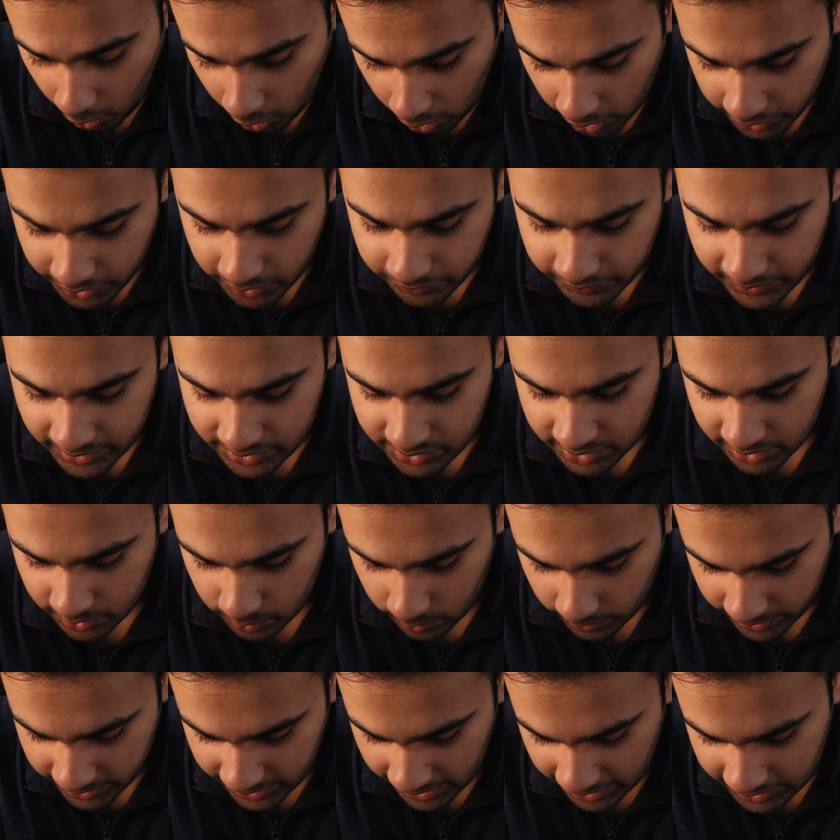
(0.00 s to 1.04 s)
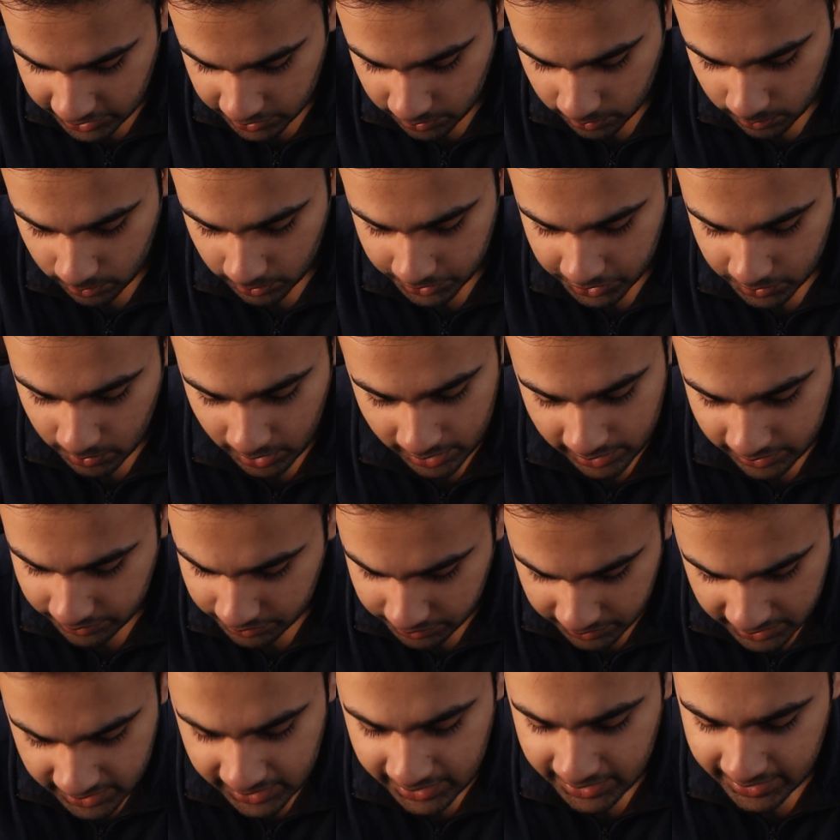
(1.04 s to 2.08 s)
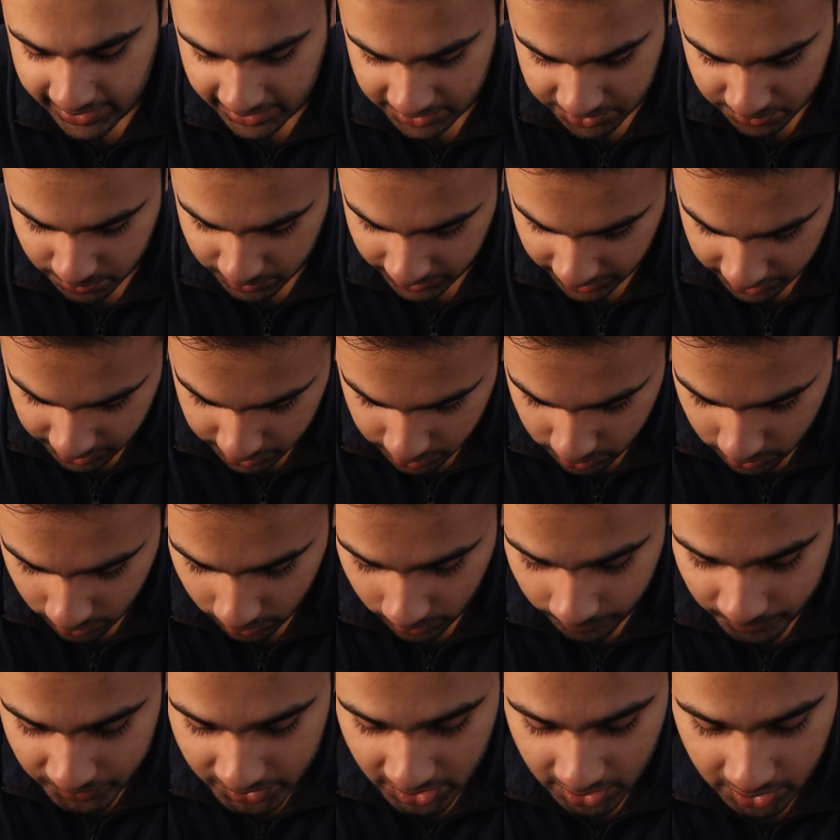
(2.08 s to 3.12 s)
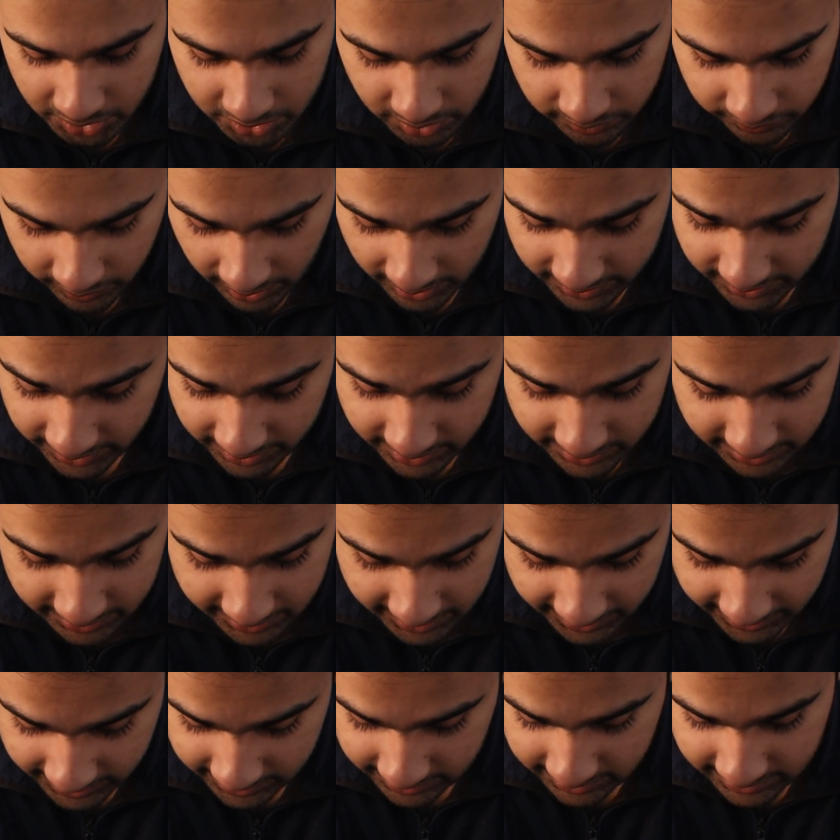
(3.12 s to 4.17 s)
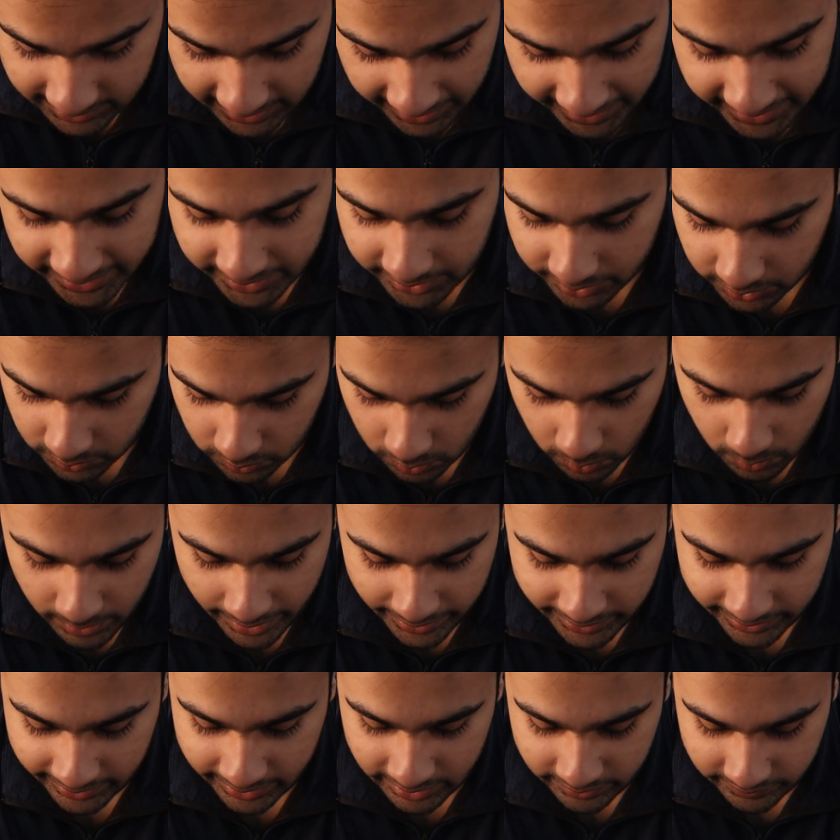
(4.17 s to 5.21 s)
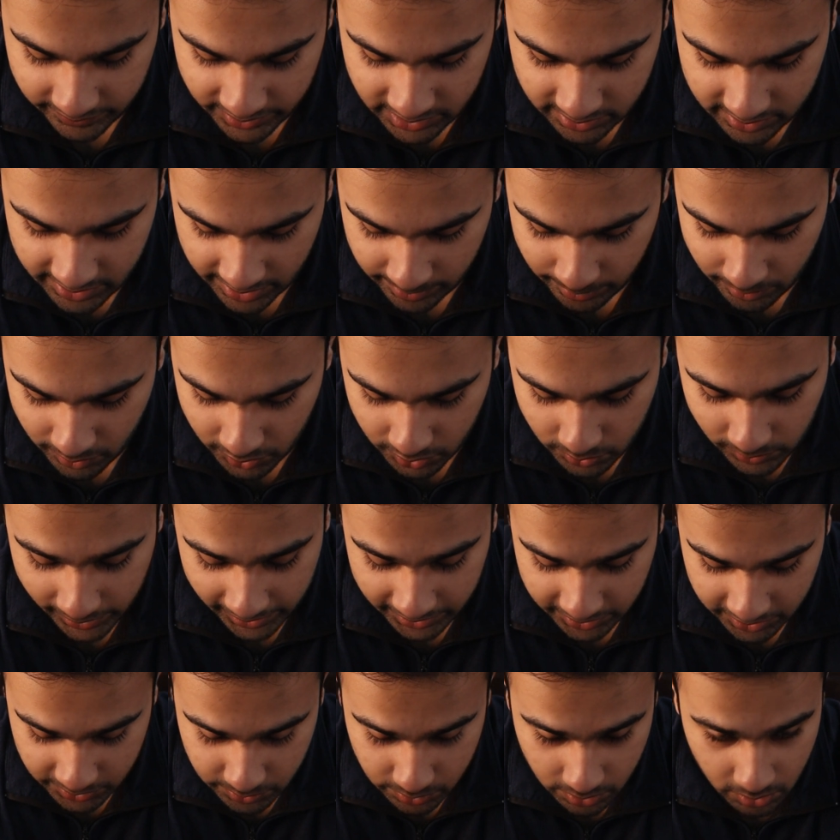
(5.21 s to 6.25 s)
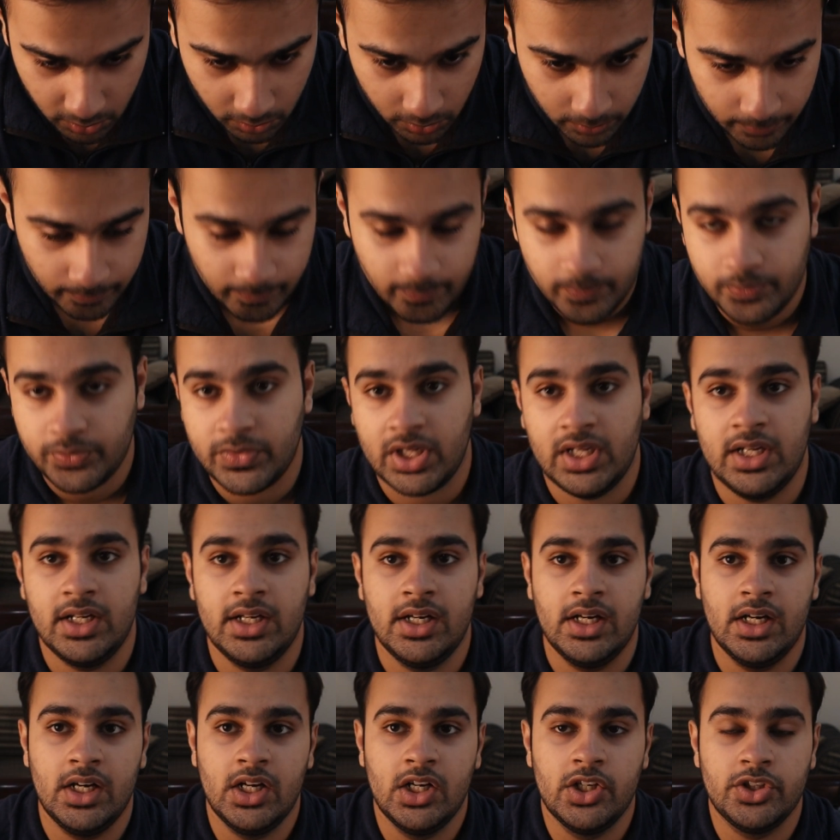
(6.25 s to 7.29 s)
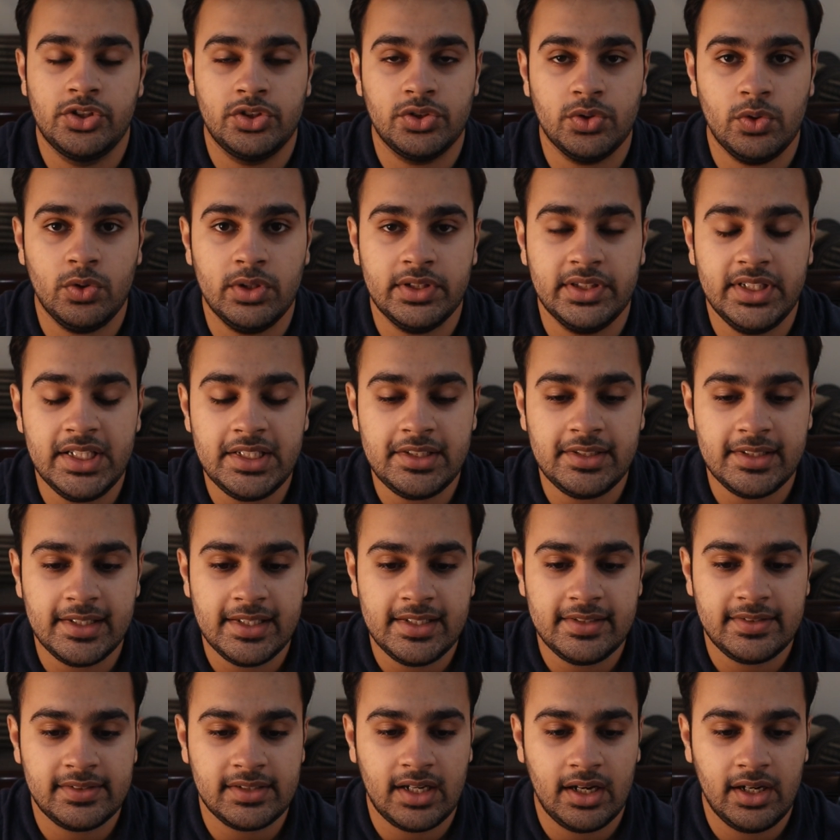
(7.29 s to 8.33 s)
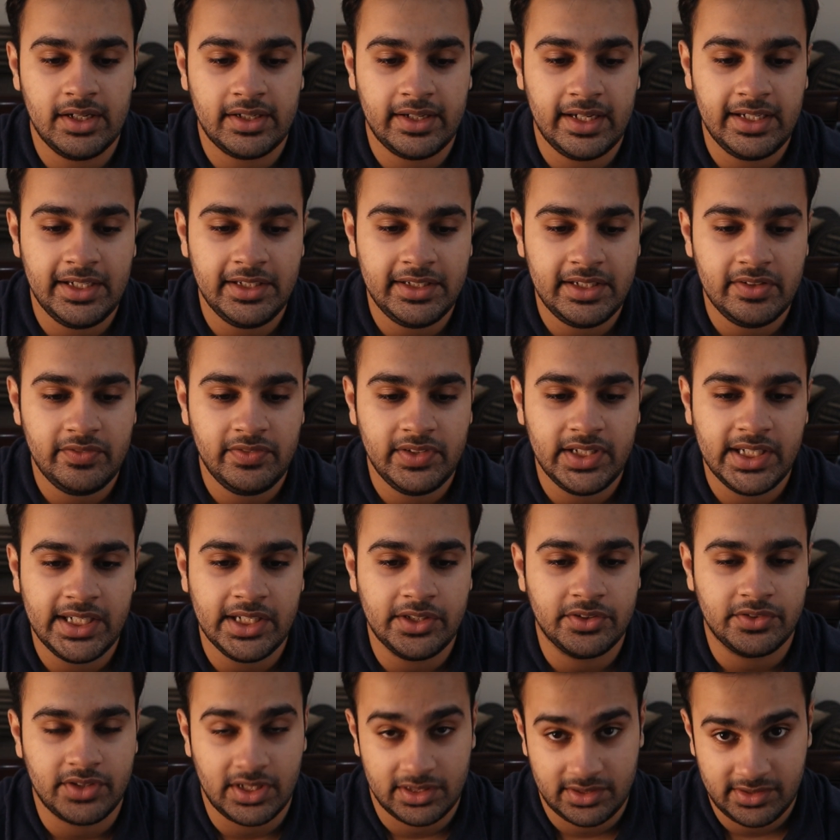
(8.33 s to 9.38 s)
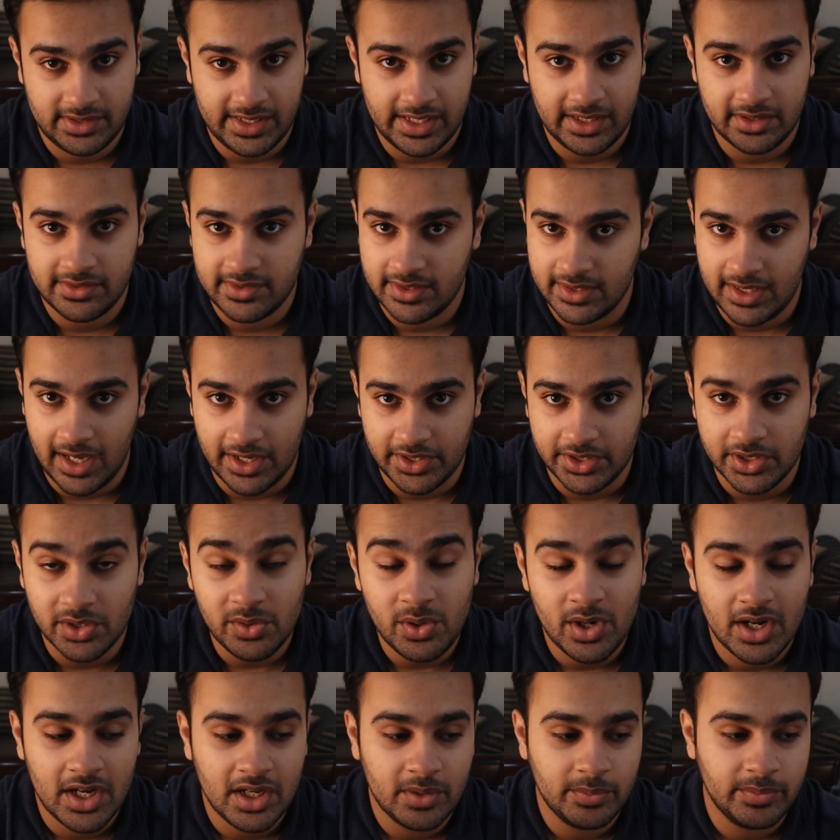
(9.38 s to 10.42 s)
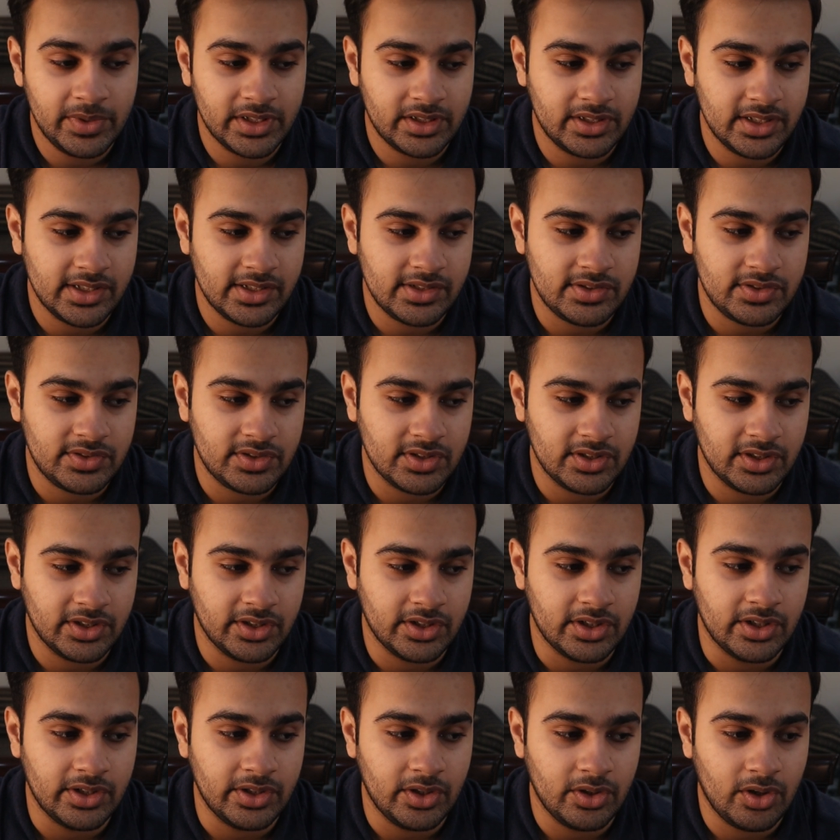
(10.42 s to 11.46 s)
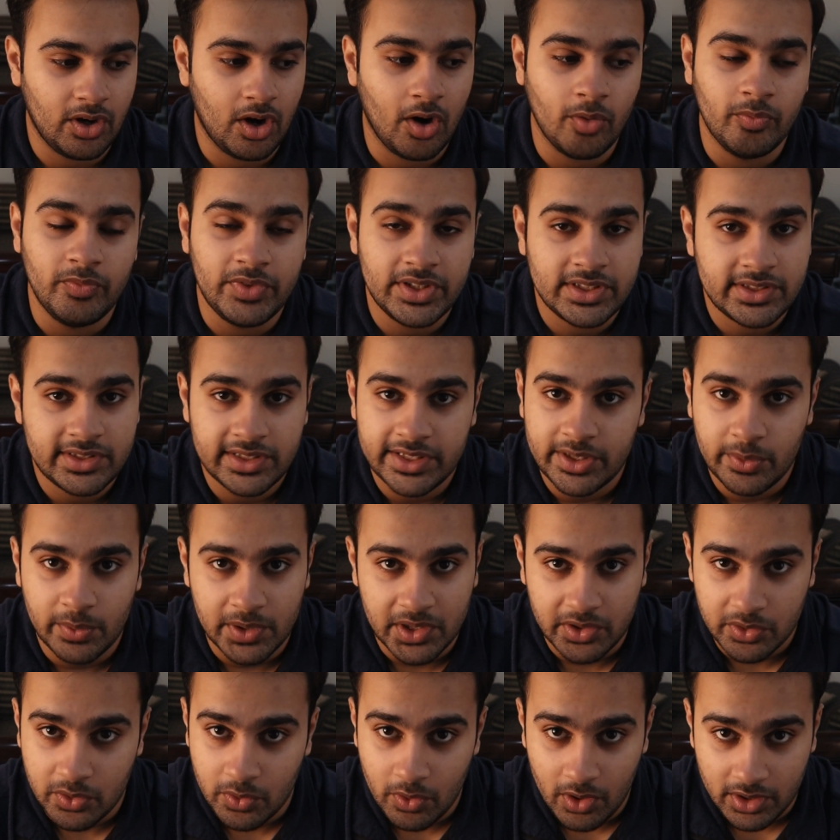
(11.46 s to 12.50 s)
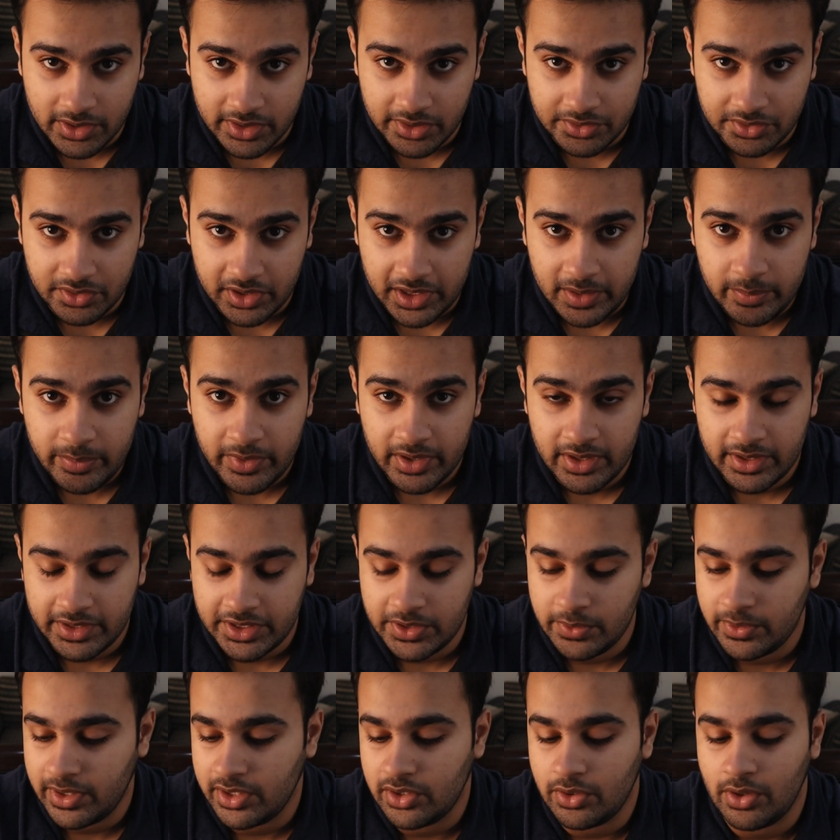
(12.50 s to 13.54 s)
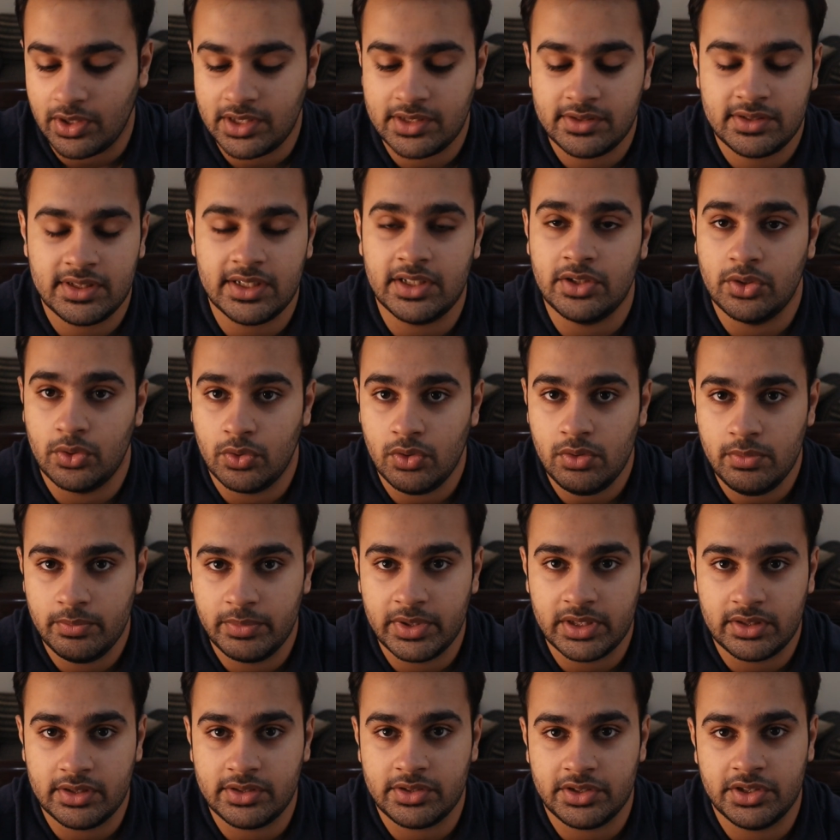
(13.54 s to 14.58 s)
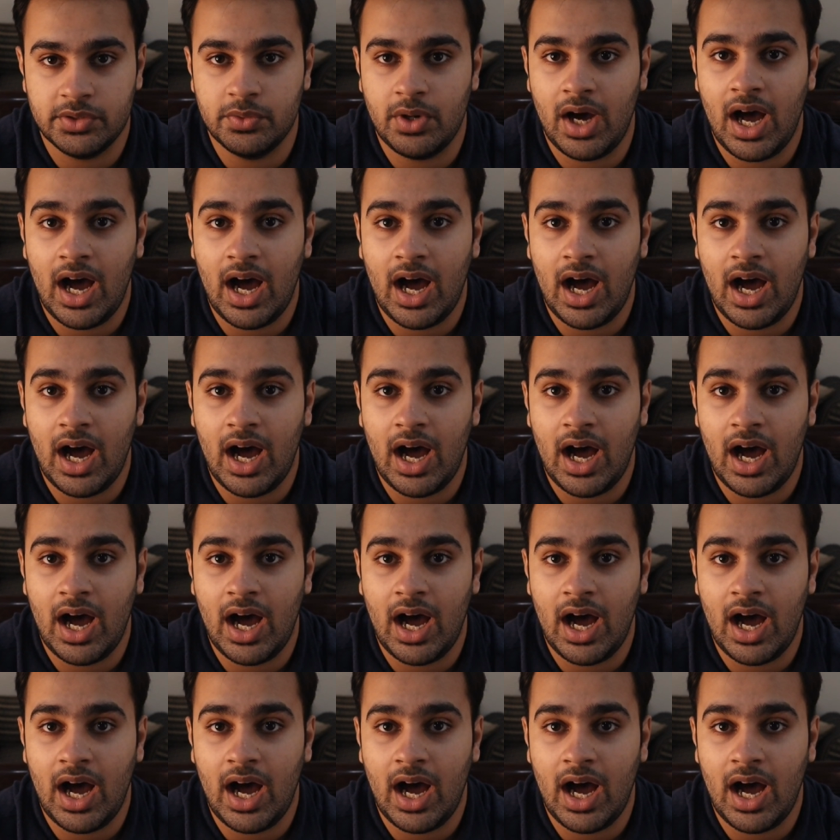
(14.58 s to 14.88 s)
All your friends are going and you are really desperate to go. Your father is sitting inside. Go and convince him to let you go. So this is a relatively interesting scenario, because obviously you want to go on the trip. You cannot say no because you